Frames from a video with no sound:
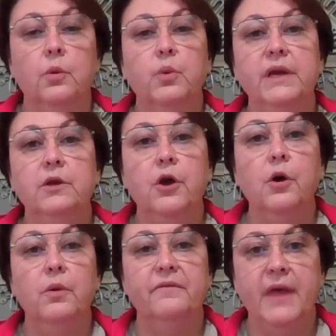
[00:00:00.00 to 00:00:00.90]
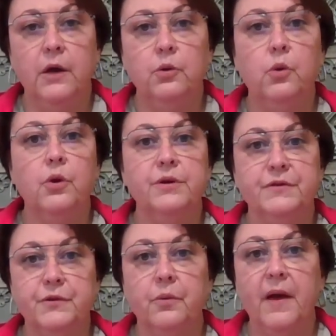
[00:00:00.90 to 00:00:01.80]
we know if that cord
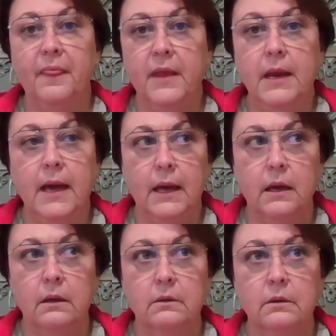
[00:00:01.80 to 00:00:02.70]
is around the neck.